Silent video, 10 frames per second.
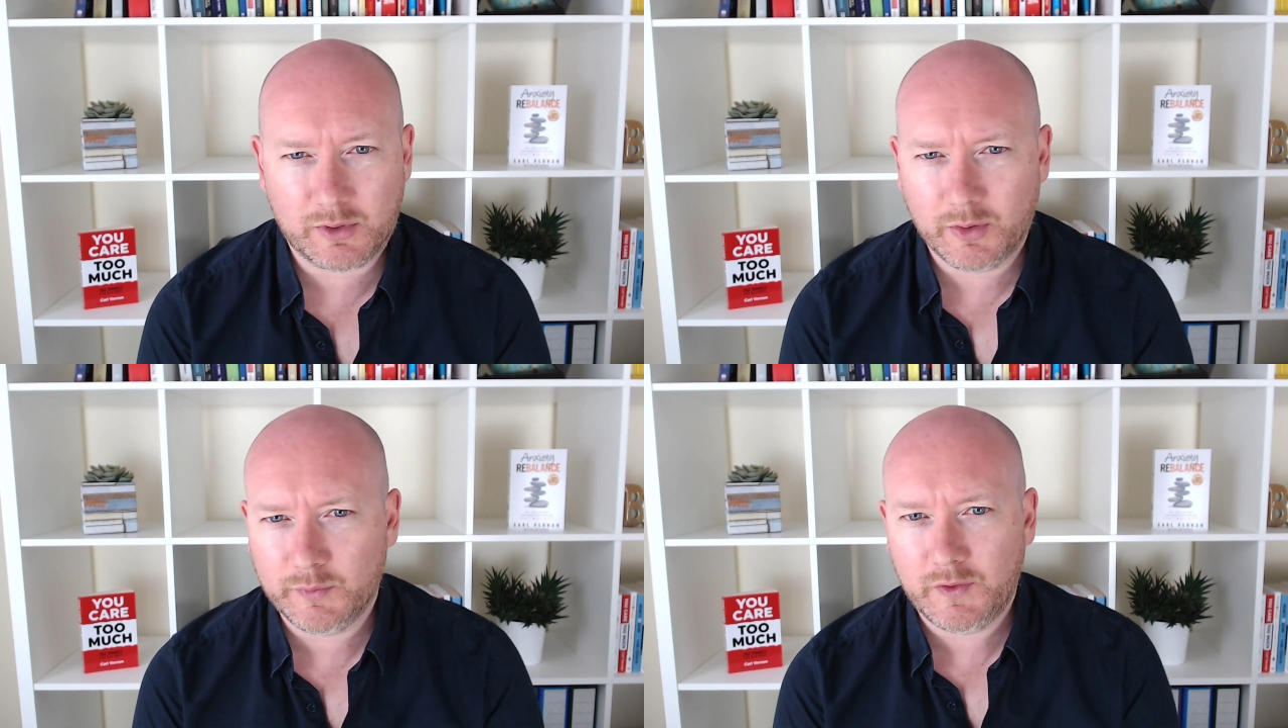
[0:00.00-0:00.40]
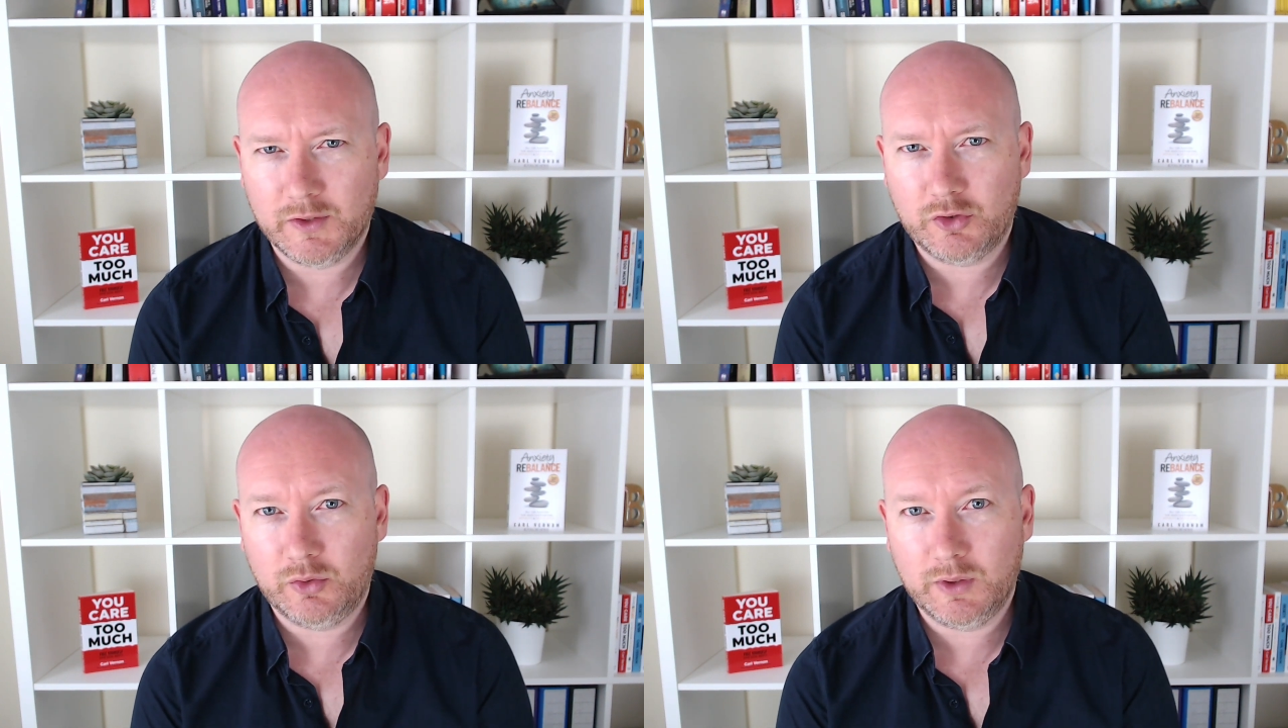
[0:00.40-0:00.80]
go to the
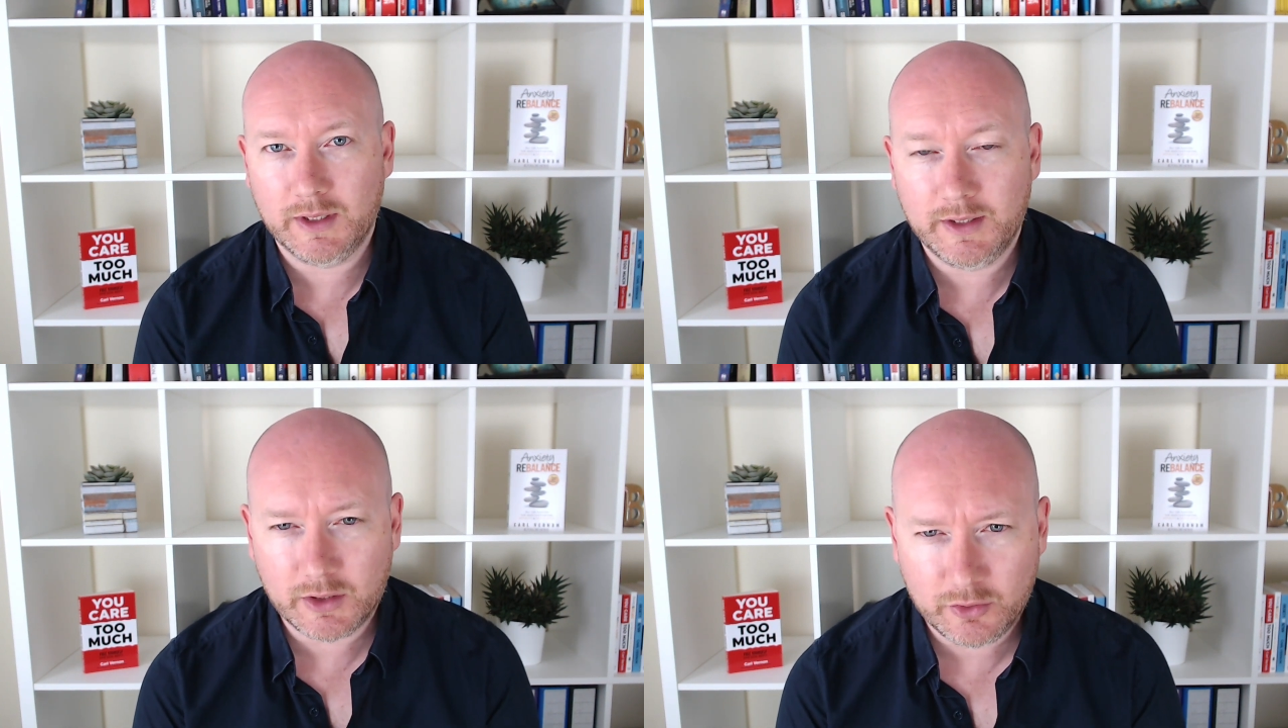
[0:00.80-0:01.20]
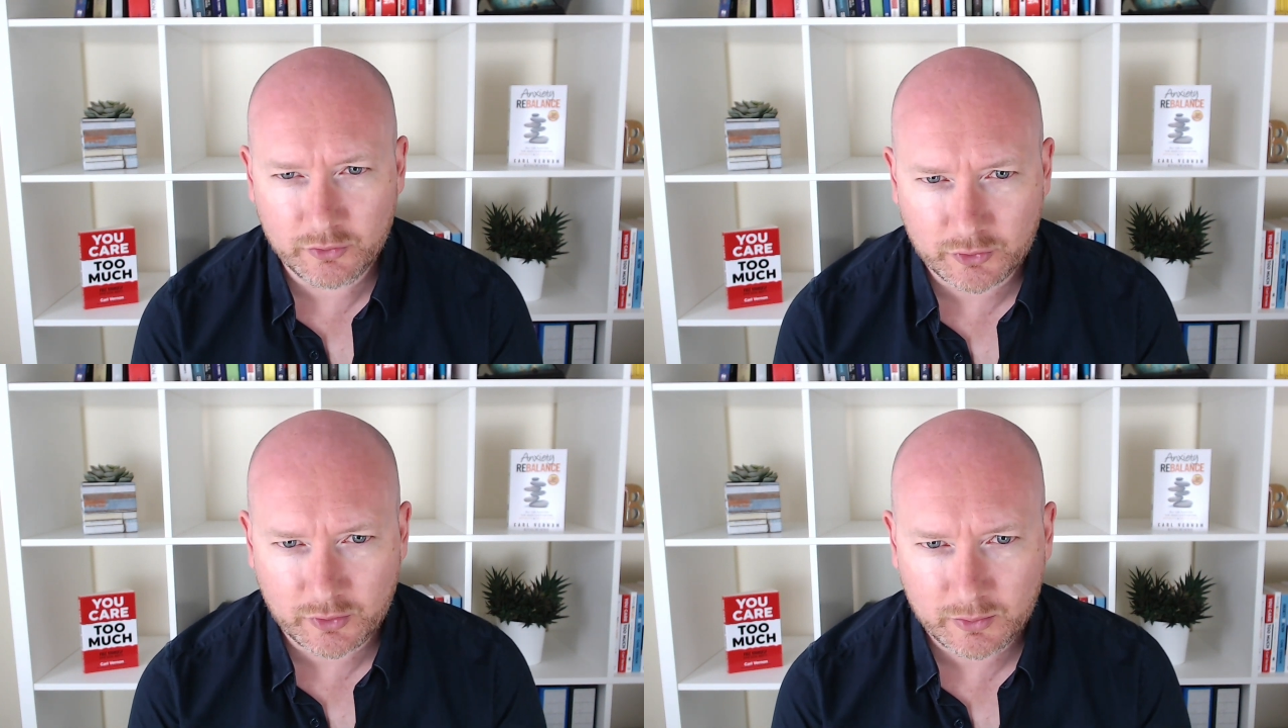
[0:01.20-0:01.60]
toilet in a
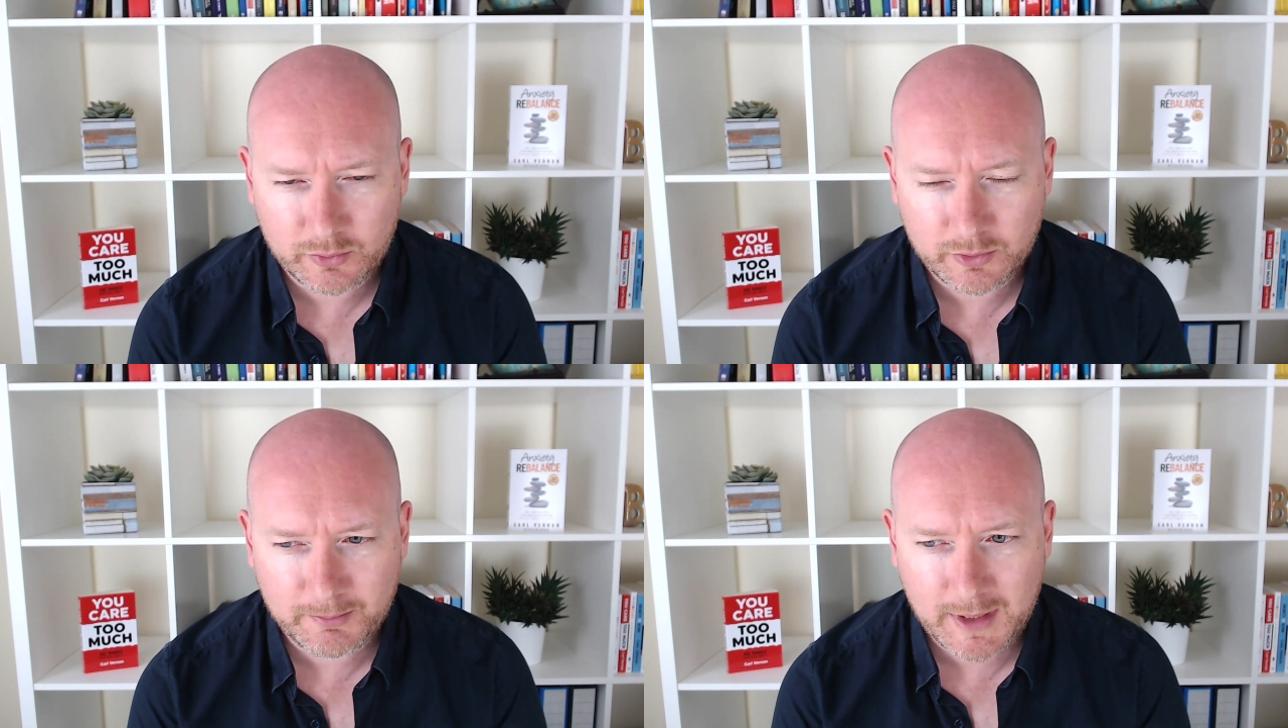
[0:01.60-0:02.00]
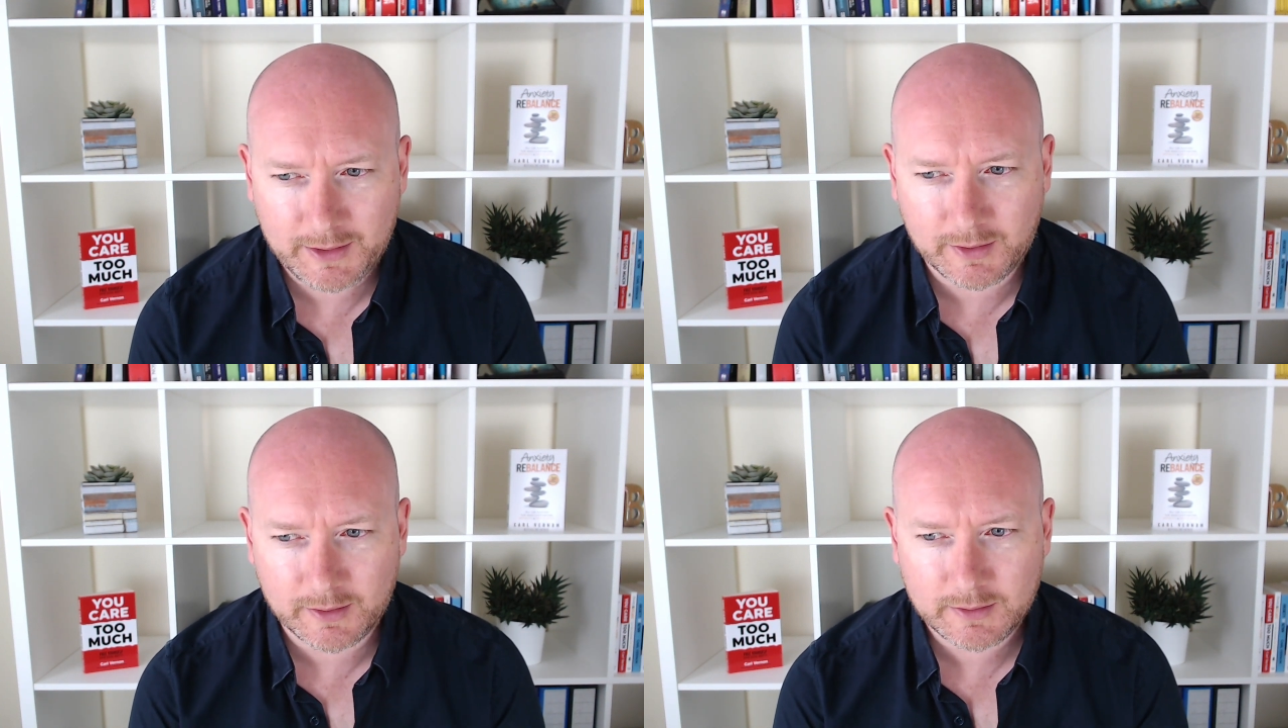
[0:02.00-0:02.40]
controlled
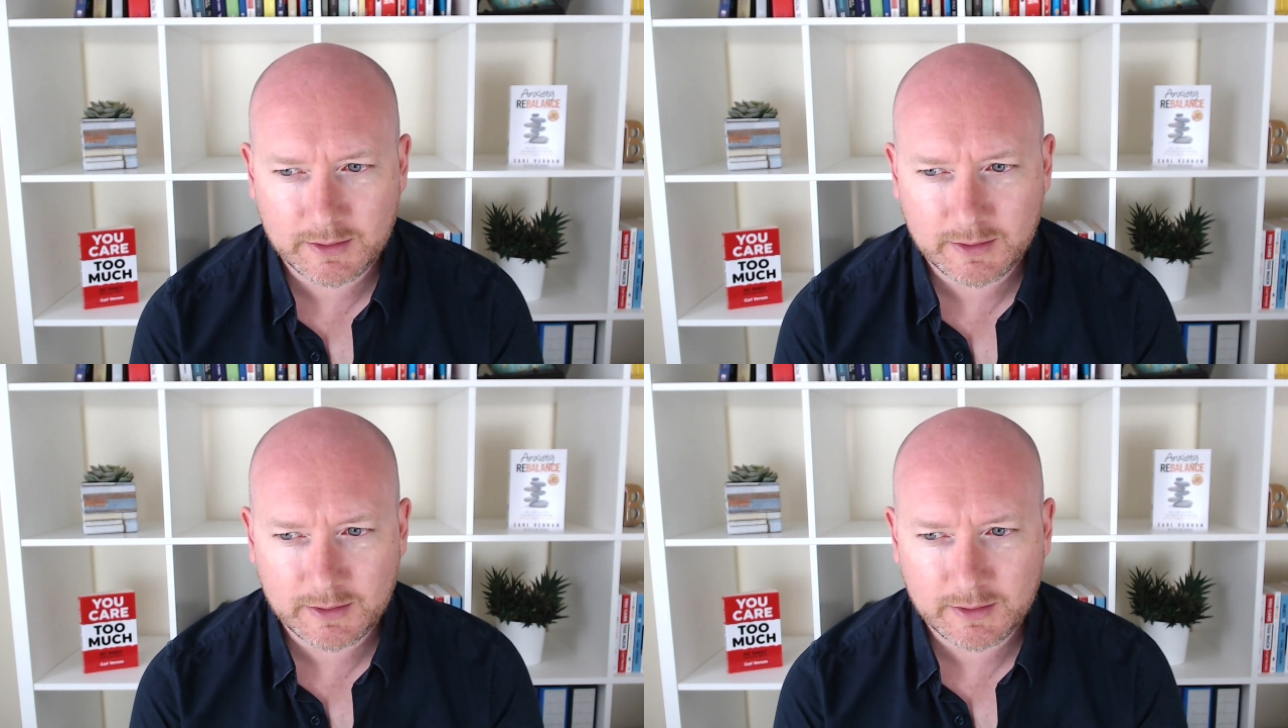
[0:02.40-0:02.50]
manner.